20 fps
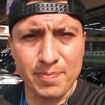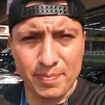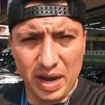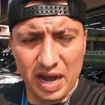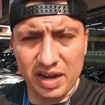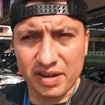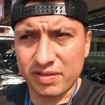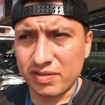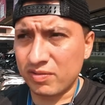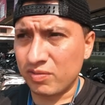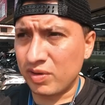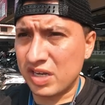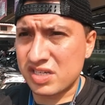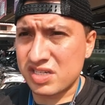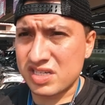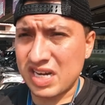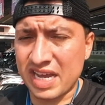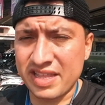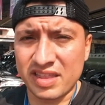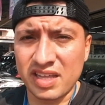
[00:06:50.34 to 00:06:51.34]
baht,
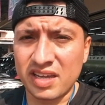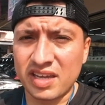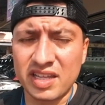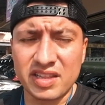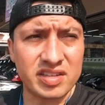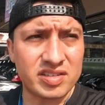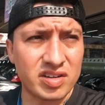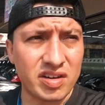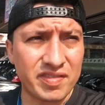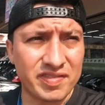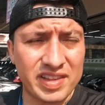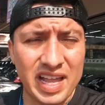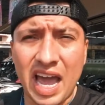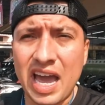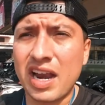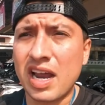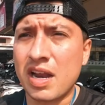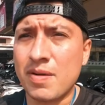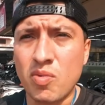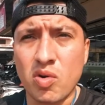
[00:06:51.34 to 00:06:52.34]
which I think he deserves
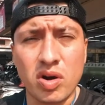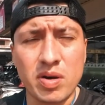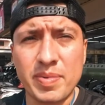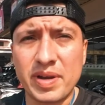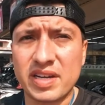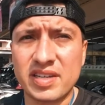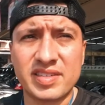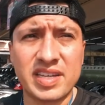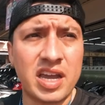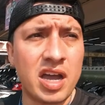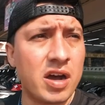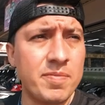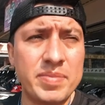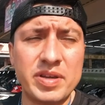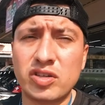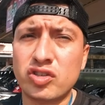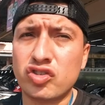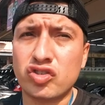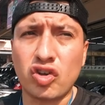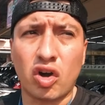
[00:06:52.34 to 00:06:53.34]
that and more because he helped me
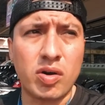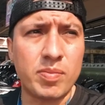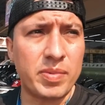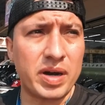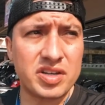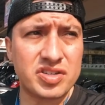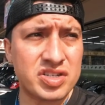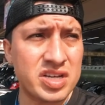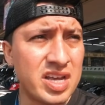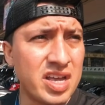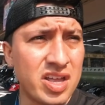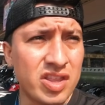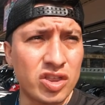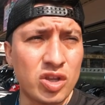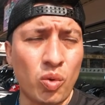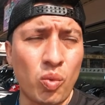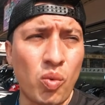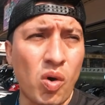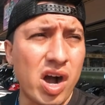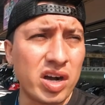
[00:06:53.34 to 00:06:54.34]
so much. The
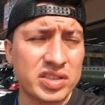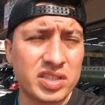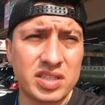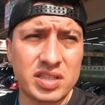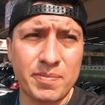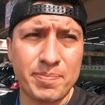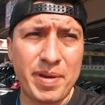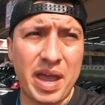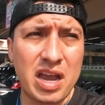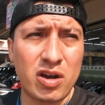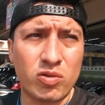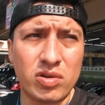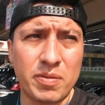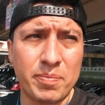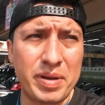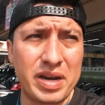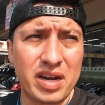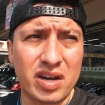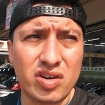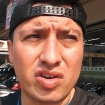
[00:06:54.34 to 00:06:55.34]
walk to the bank would have
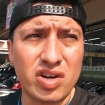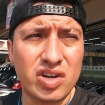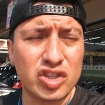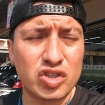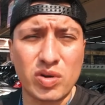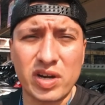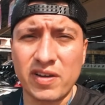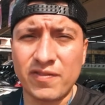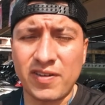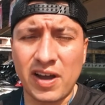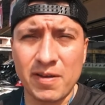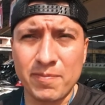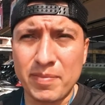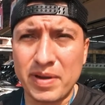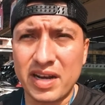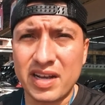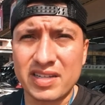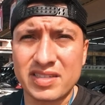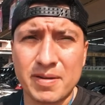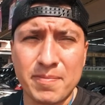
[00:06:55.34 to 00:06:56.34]
been a good 25
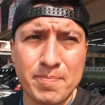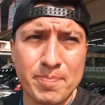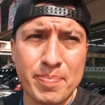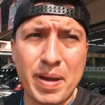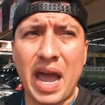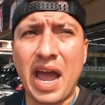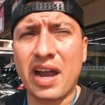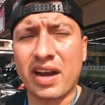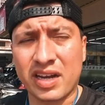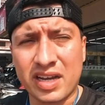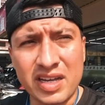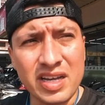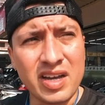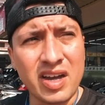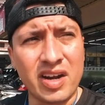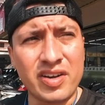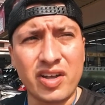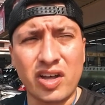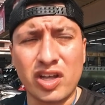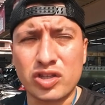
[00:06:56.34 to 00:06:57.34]
minutes and back
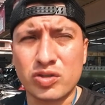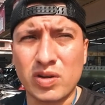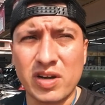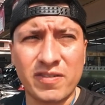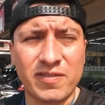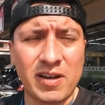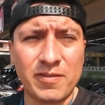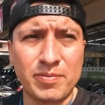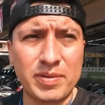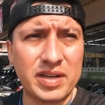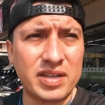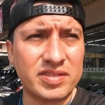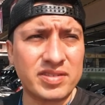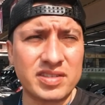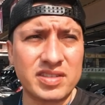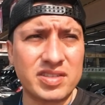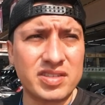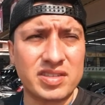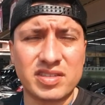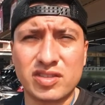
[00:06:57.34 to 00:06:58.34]
another 25 minutes
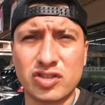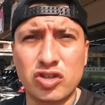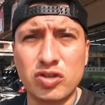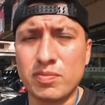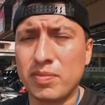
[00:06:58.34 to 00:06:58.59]
is, is too